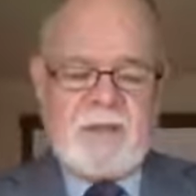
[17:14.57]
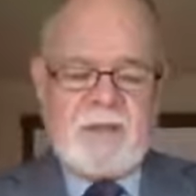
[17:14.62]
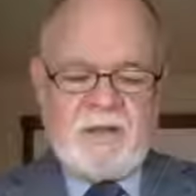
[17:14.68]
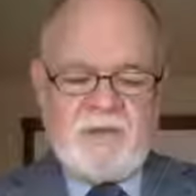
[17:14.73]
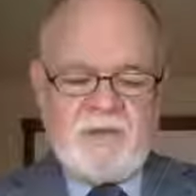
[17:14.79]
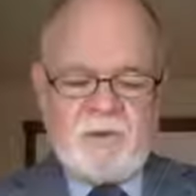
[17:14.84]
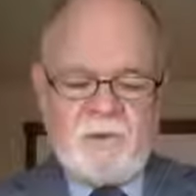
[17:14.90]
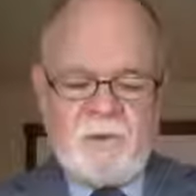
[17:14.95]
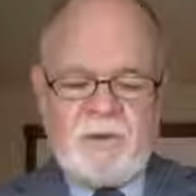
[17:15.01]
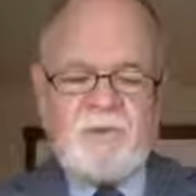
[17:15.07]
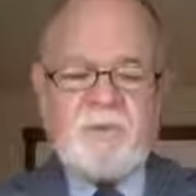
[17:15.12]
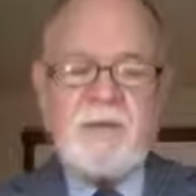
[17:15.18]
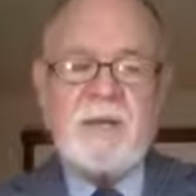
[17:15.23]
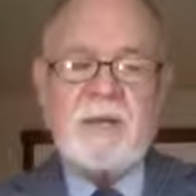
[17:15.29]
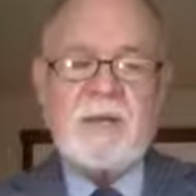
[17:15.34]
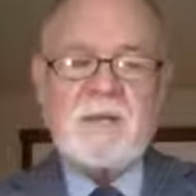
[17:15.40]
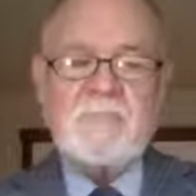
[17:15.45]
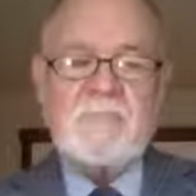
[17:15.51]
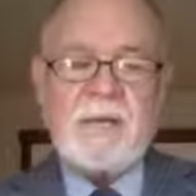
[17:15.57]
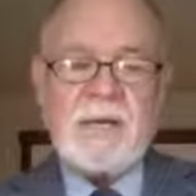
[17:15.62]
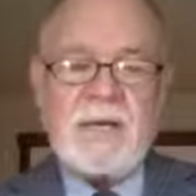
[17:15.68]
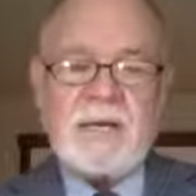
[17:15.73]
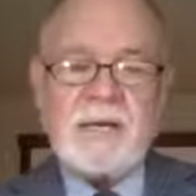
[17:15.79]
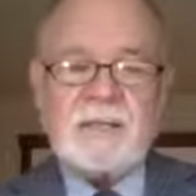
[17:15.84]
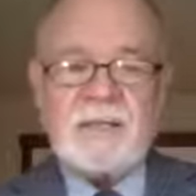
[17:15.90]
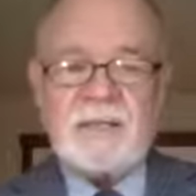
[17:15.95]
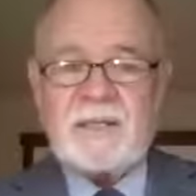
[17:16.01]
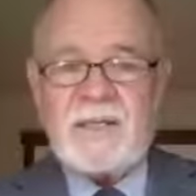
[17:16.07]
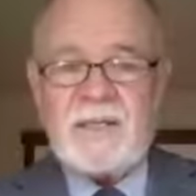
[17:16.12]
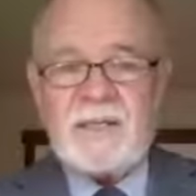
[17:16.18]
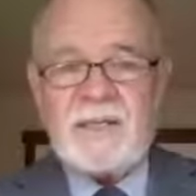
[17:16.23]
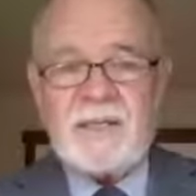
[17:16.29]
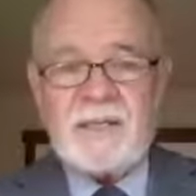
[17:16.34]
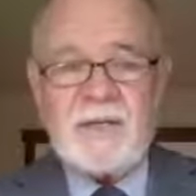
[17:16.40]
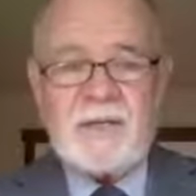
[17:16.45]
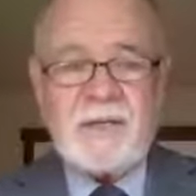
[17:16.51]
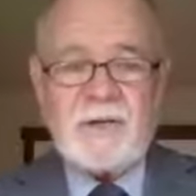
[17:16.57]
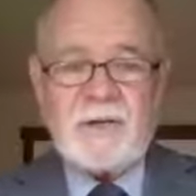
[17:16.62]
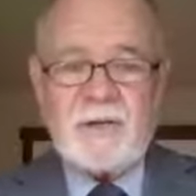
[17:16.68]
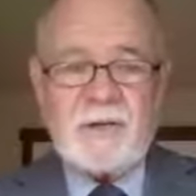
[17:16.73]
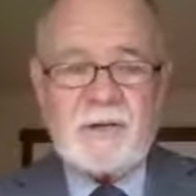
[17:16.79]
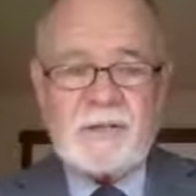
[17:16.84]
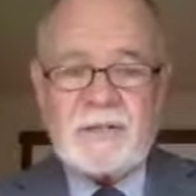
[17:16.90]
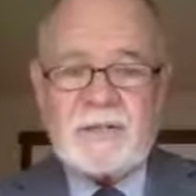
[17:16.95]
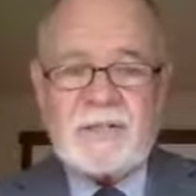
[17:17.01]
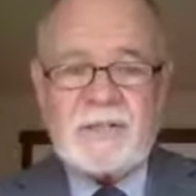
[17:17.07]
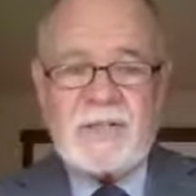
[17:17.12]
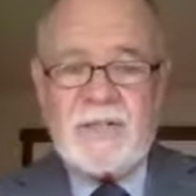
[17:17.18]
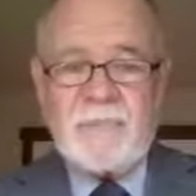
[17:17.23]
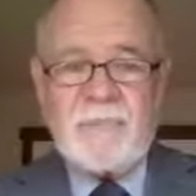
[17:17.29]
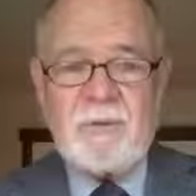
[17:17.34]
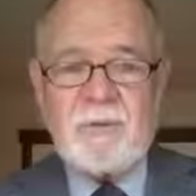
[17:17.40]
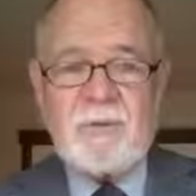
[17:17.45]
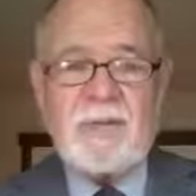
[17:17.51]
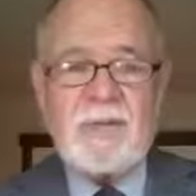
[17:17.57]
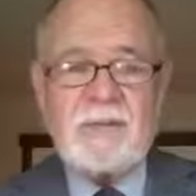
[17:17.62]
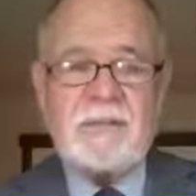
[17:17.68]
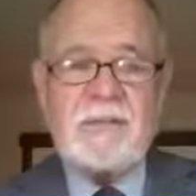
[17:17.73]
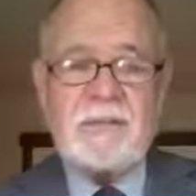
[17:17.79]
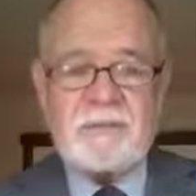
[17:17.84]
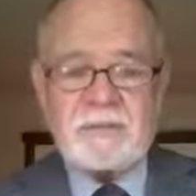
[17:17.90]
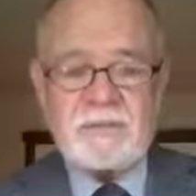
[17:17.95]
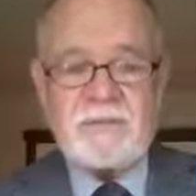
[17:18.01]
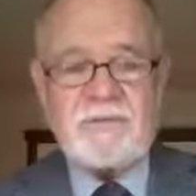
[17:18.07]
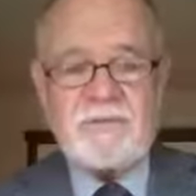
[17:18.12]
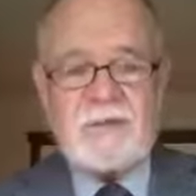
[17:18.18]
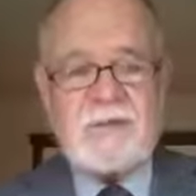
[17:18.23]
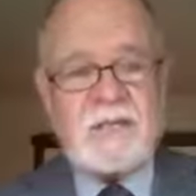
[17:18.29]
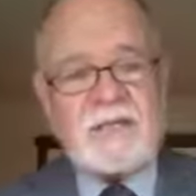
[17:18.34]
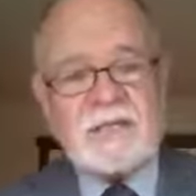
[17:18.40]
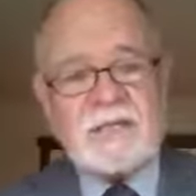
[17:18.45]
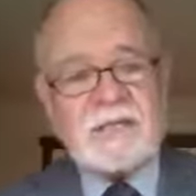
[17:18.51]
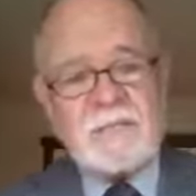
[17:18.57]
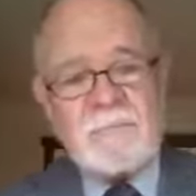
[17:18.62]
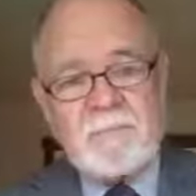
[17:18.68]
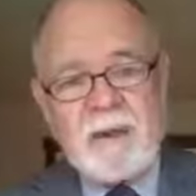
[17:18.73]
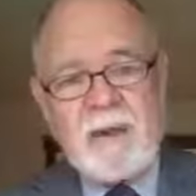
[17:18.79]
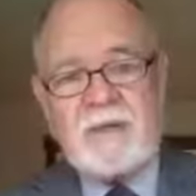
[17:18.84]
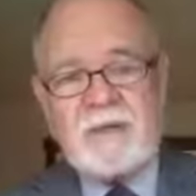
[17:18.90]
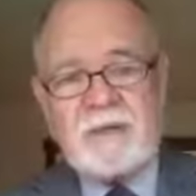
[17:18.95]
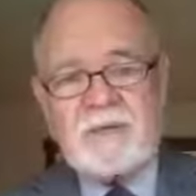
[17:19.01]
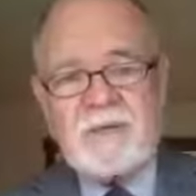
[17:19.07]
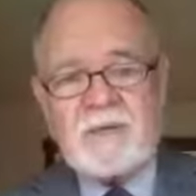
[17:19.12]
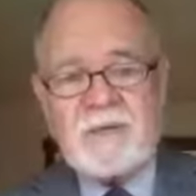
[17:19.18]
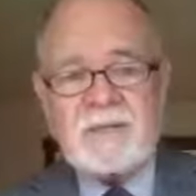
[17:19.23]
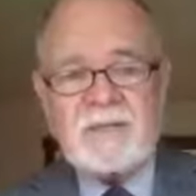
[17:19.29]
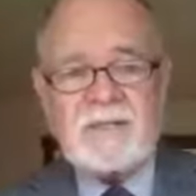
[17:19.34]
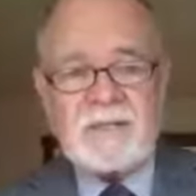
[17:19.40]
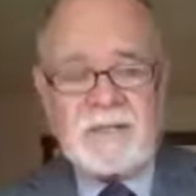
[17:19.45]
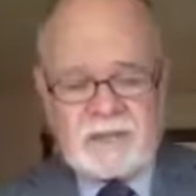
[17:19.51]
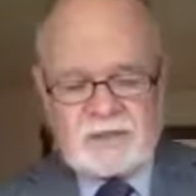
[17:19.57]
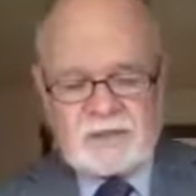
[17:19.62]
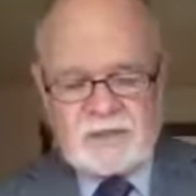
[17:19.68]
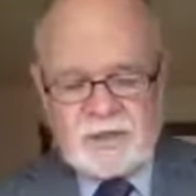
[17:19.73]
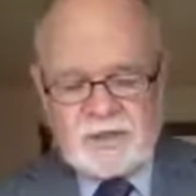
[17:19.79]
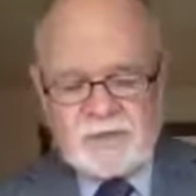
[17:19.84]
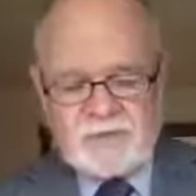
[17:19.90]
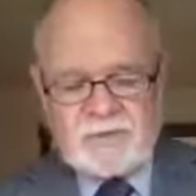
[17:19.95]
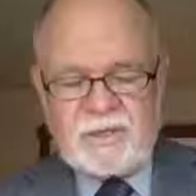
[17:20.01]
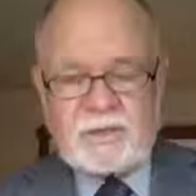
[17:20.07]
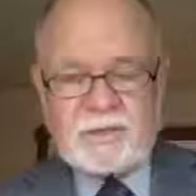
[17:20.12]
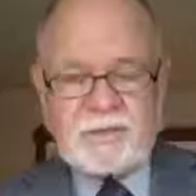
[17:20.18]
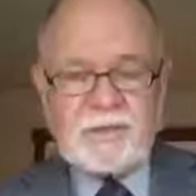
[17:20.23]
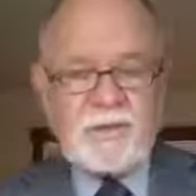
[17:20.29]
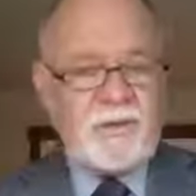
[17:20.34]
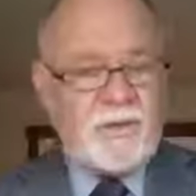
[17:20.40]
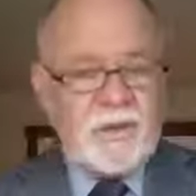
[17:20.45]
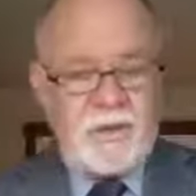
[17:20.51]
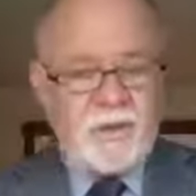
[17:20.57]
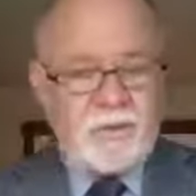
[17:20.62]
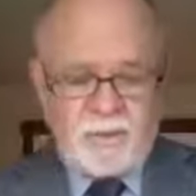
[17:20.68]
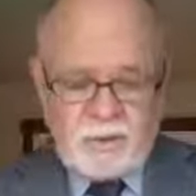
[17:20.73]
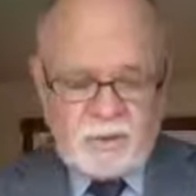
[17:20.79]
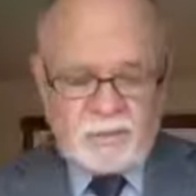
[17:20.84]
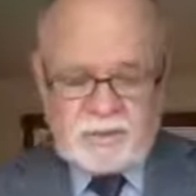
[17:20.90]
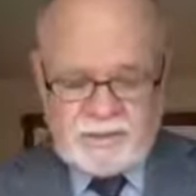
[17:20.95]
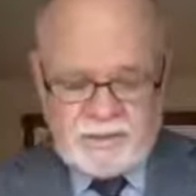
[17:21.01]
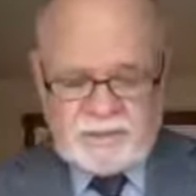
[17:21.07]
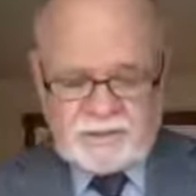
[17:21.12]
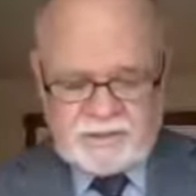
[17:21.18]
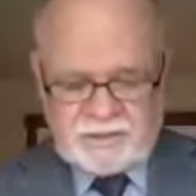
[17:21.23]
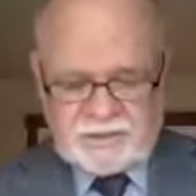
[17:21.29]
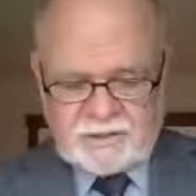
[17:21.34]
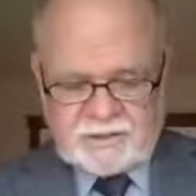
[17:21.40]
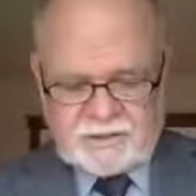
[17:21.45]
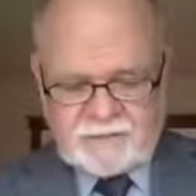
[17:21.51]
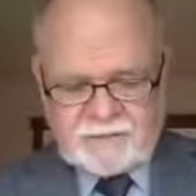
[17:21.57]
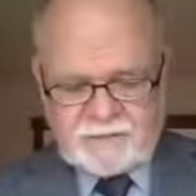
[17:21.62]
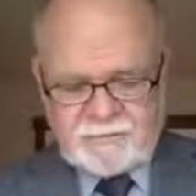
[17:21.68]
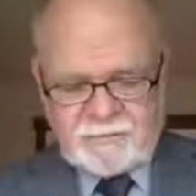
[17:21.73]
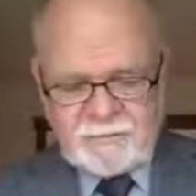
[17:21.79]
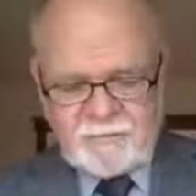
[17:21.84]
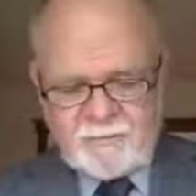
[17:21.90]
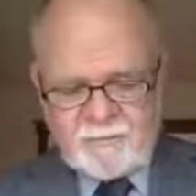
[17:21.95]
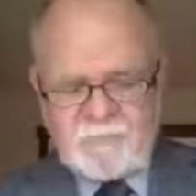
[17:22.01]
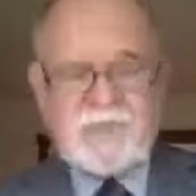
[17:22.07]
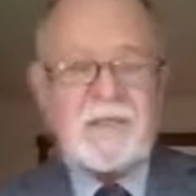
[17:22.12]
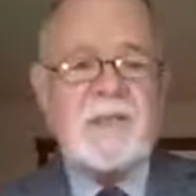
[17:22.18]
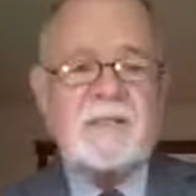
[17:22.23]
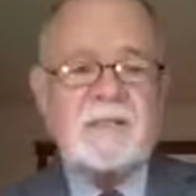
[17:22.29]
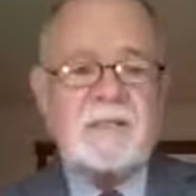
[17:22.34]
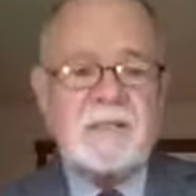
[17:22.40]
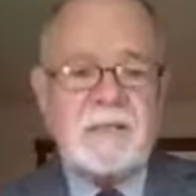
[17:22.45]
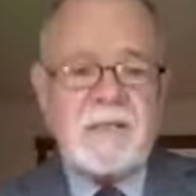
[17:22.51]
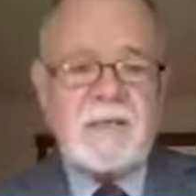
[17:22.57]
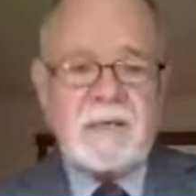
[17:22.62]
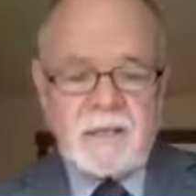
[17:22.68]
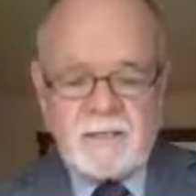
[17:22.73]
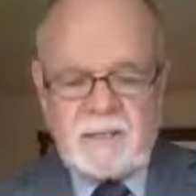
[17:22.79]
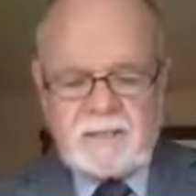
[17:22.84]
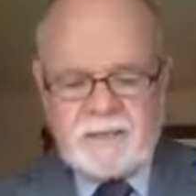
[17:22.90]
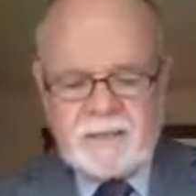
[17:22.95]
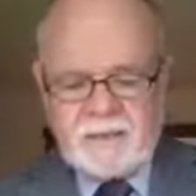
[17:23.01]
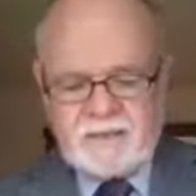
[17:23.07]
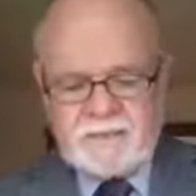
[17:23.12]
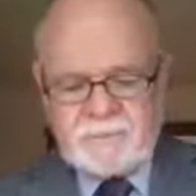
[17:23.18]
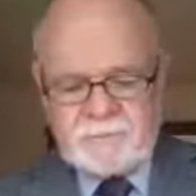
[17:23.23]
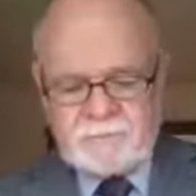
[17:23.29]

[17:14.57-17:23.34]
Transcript: The word really implies that they don't use the same utensils. If a Samaritan has touched a utensil, then you don't touch it because it's unclean.